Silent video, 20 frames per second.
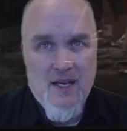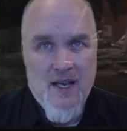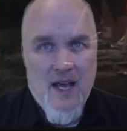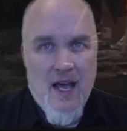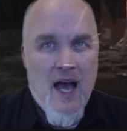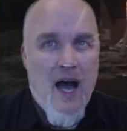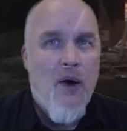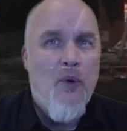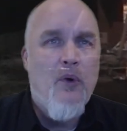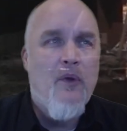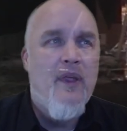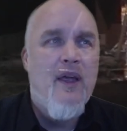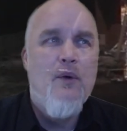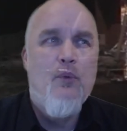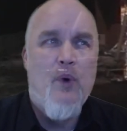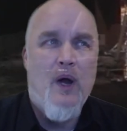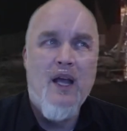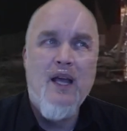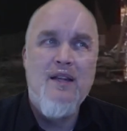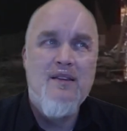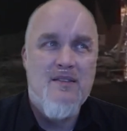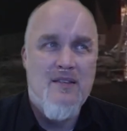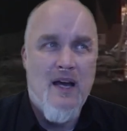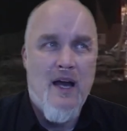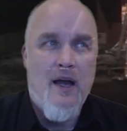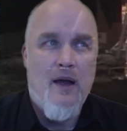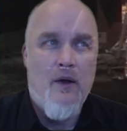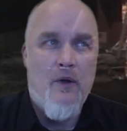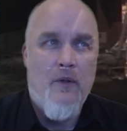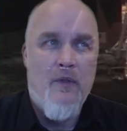how will they
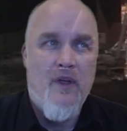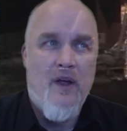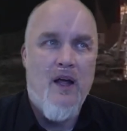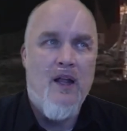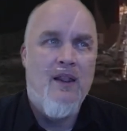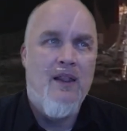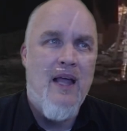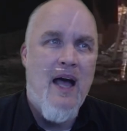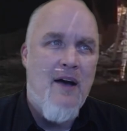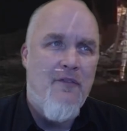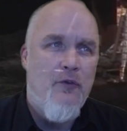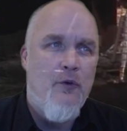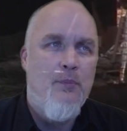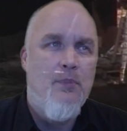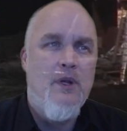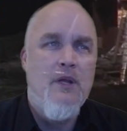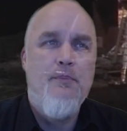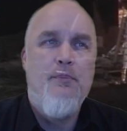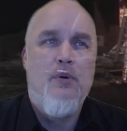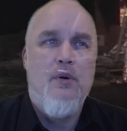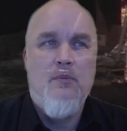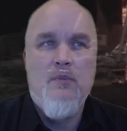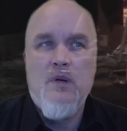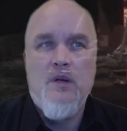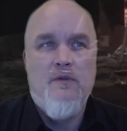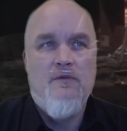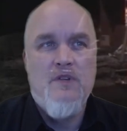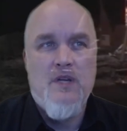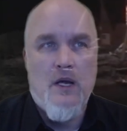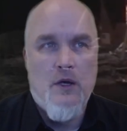reconcile the laughably
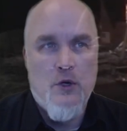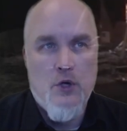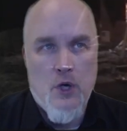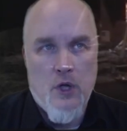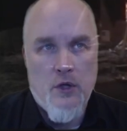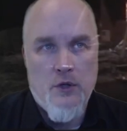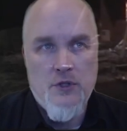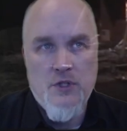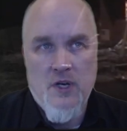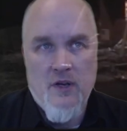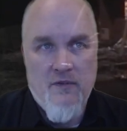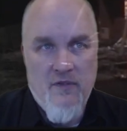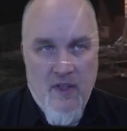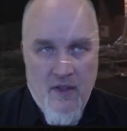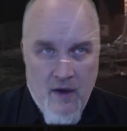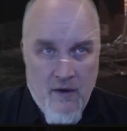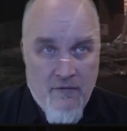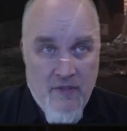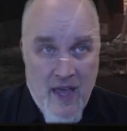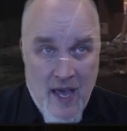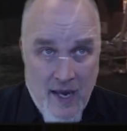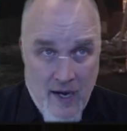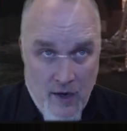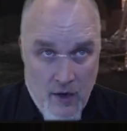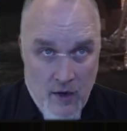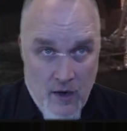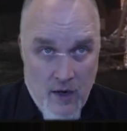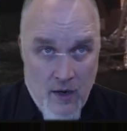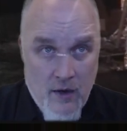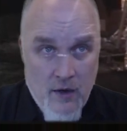primitive technology of that
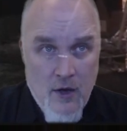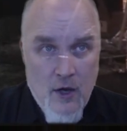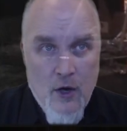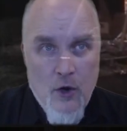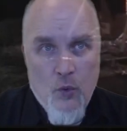era